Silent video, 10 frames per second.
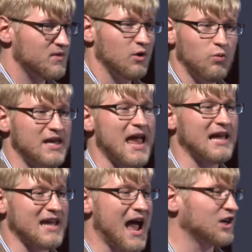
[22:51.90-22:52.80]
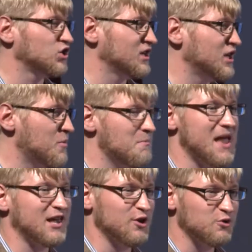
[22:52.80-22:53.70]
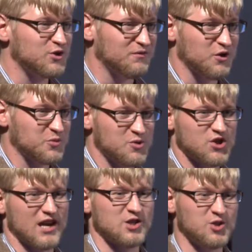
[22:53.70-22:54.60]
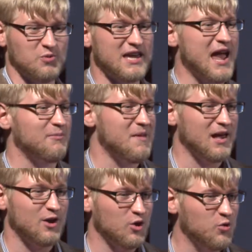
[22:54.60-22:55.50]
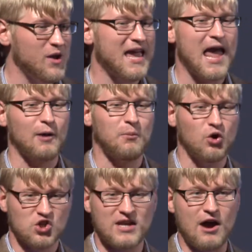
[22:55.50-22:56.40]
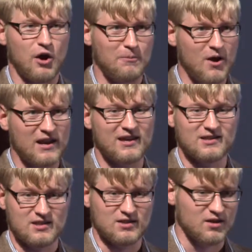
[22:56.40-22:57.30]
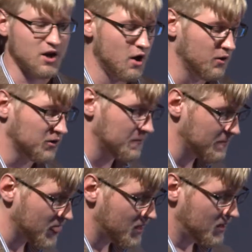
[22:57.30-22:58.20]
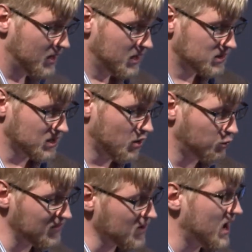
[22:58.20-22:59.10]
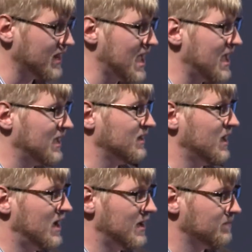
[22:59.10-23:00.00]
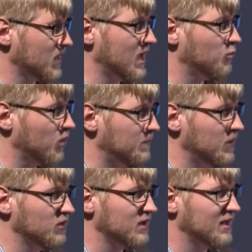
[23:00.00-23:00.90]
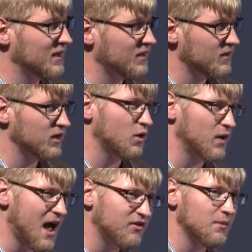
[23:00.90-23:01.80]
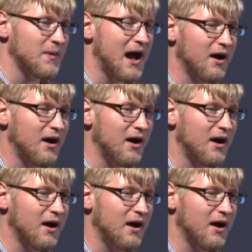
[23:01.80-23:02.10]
we can't actually make use of those projections. We can't push down our predicates into the code. So we've gone ahead and we're building, we have it